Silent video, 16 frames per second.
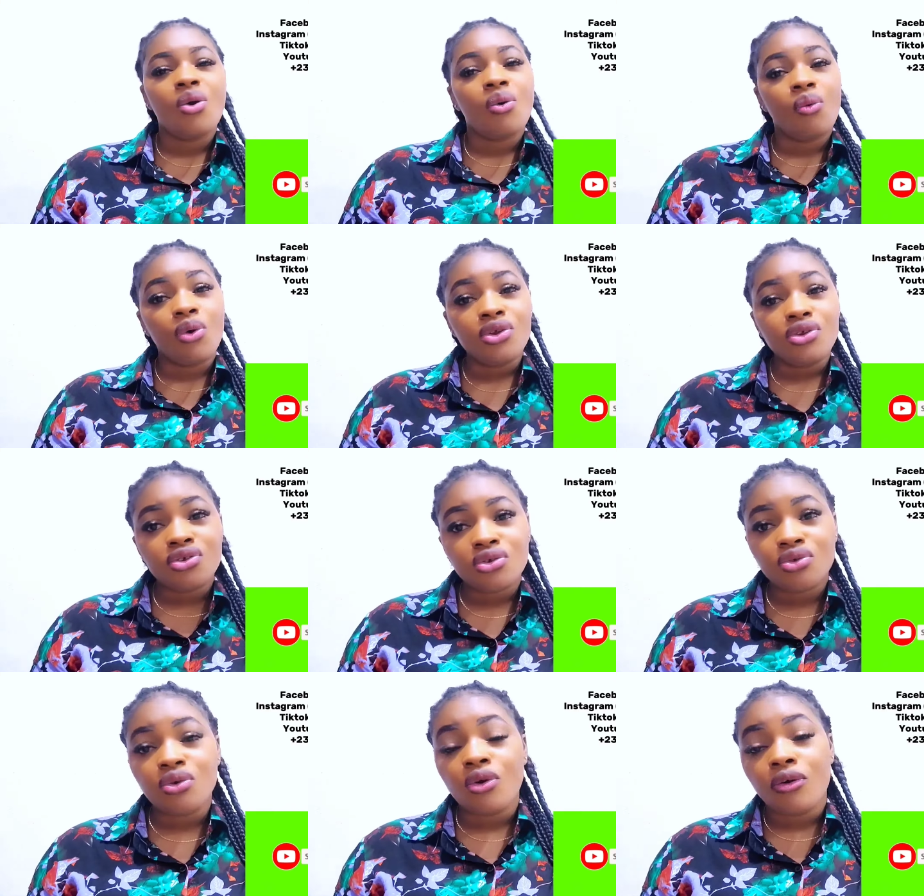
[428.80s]
Once
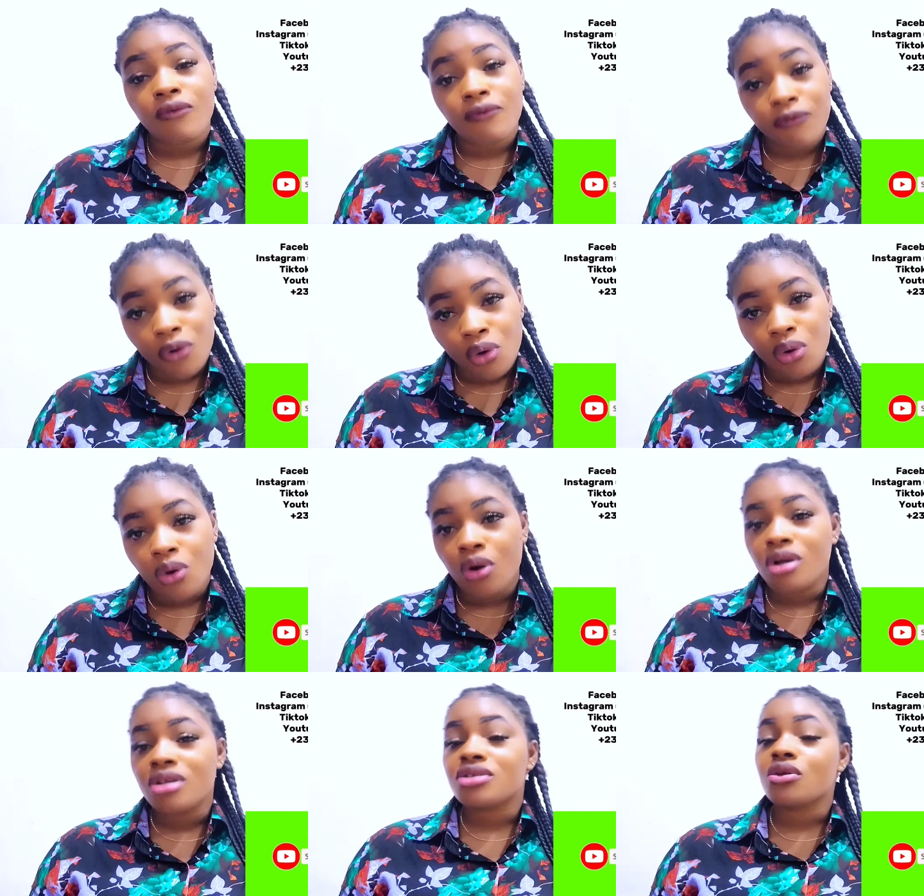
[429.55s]
you
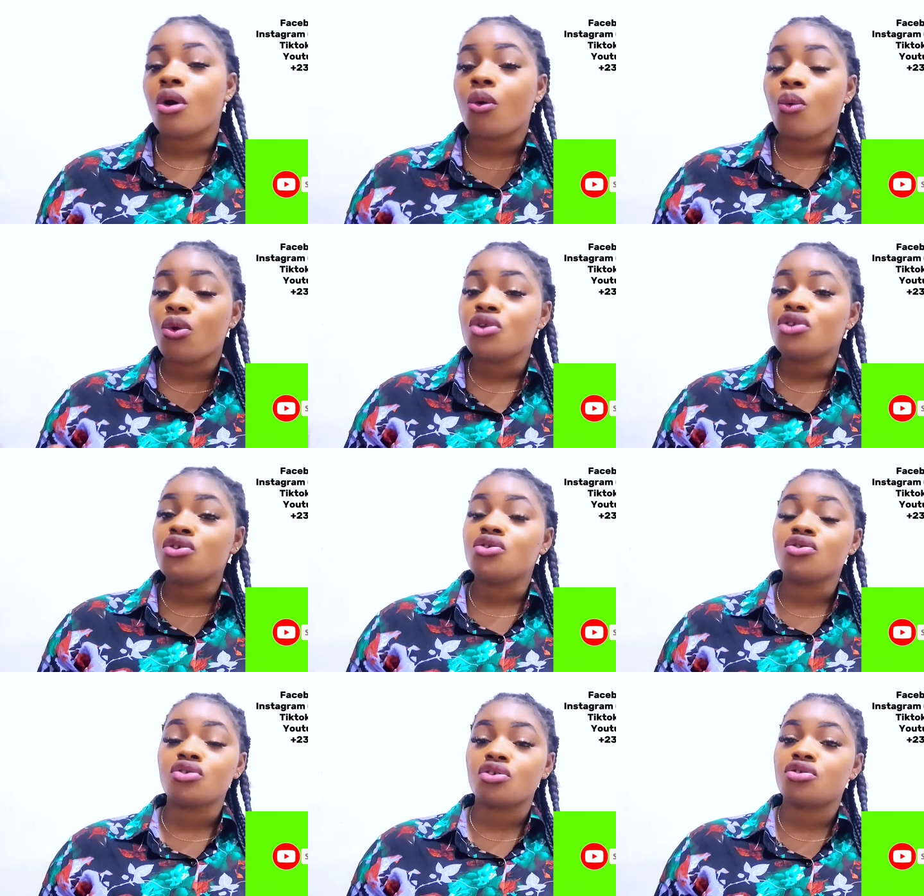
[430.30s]
follow us or once
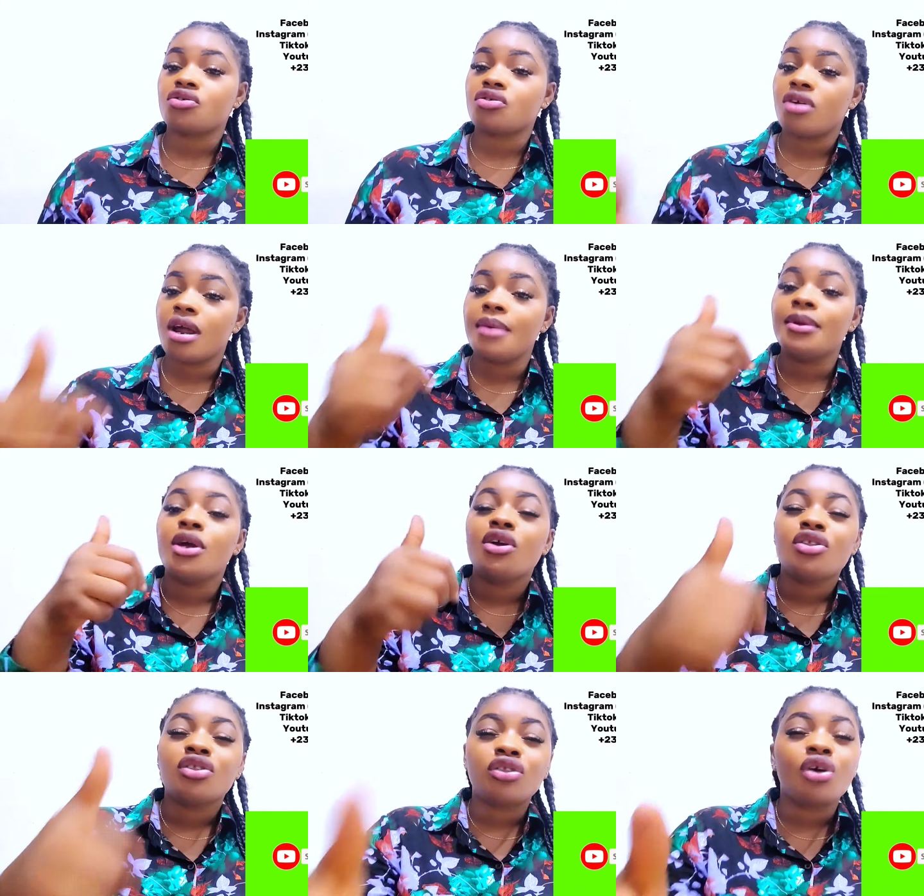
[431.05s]
you subscribe,
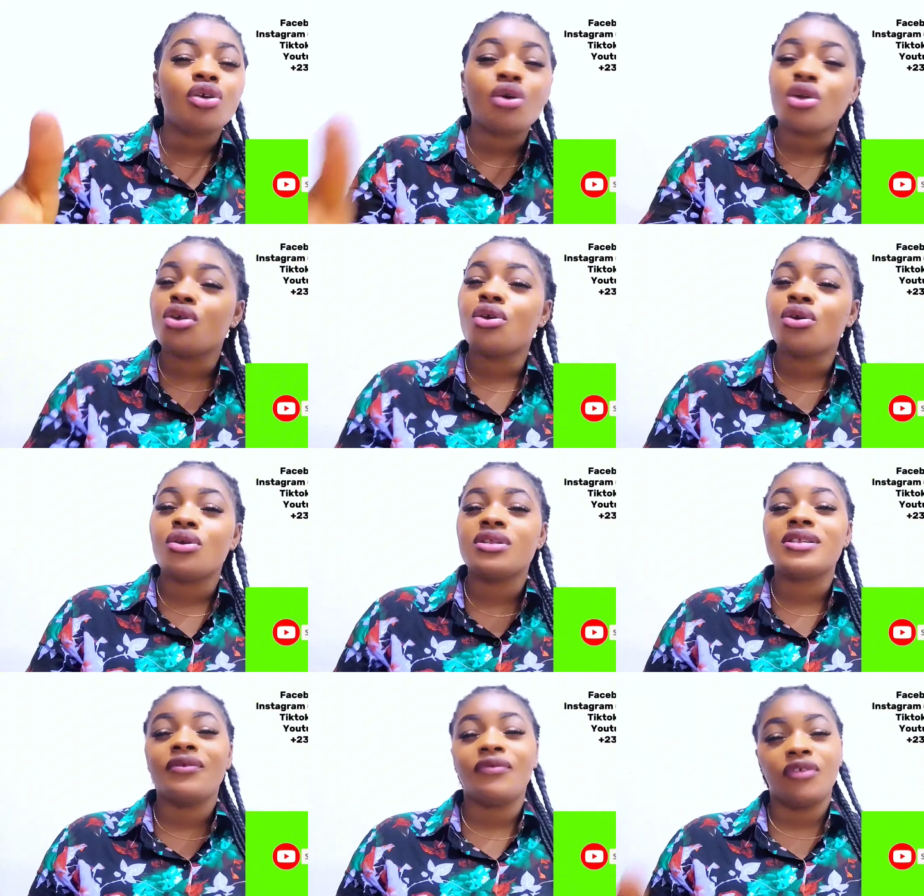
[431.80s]
turn on your
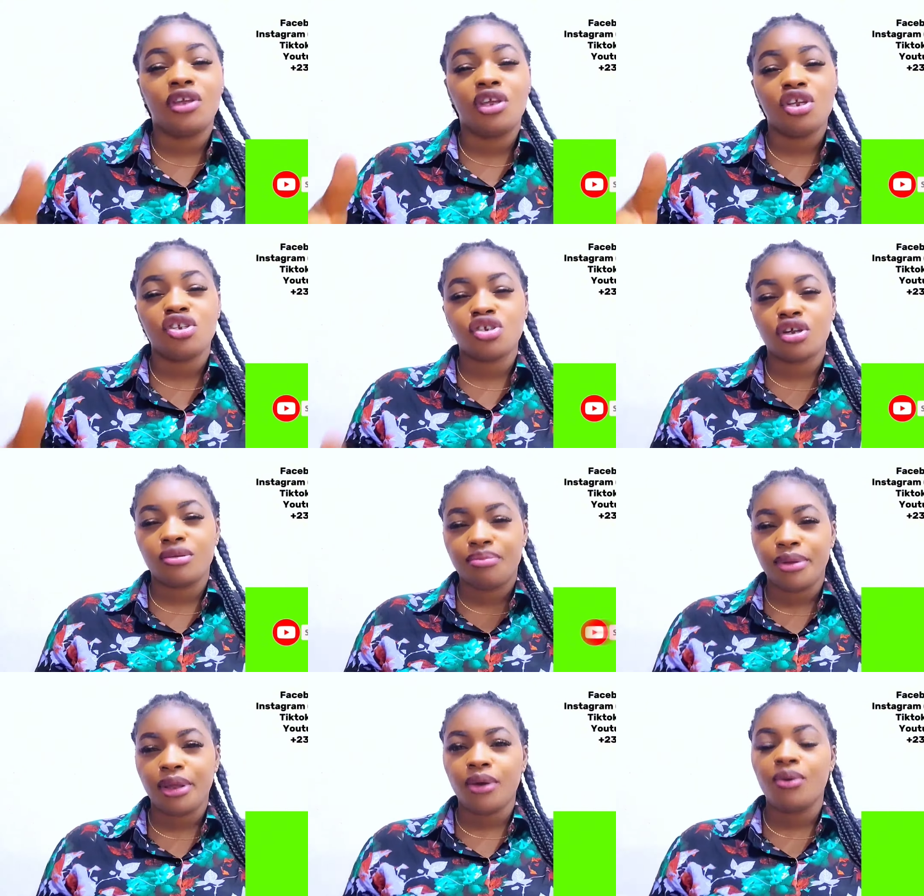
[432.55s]
notification
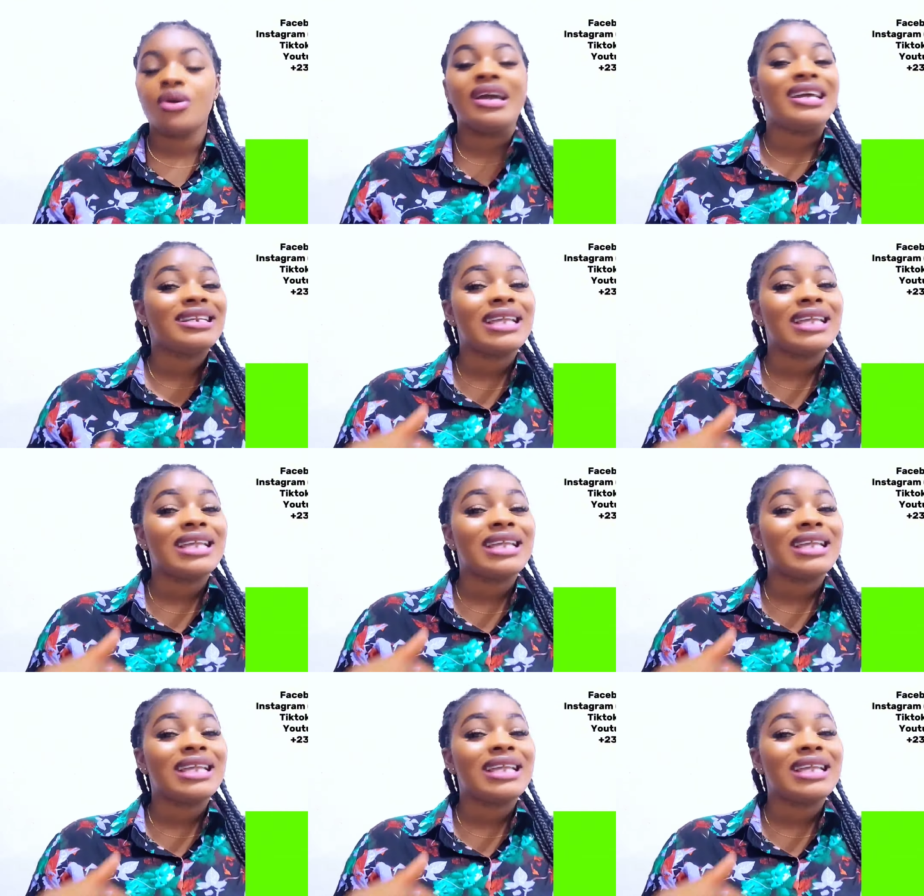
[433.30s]
bell.